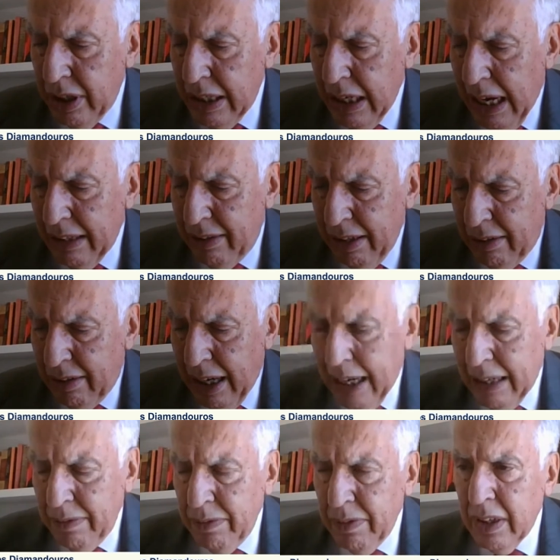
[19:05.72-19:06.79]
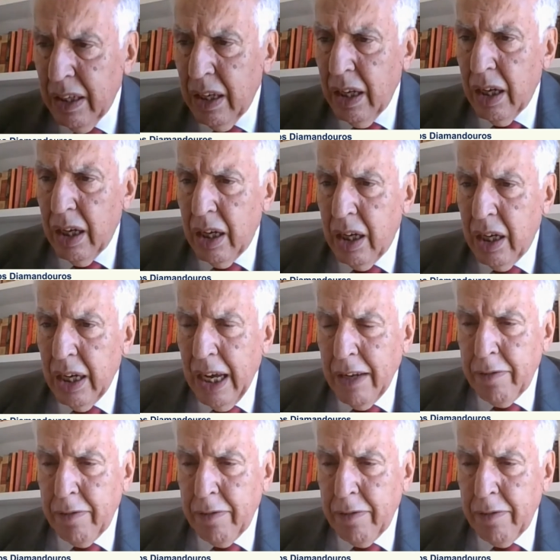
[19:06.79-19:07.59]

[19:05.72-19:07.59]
at the time, and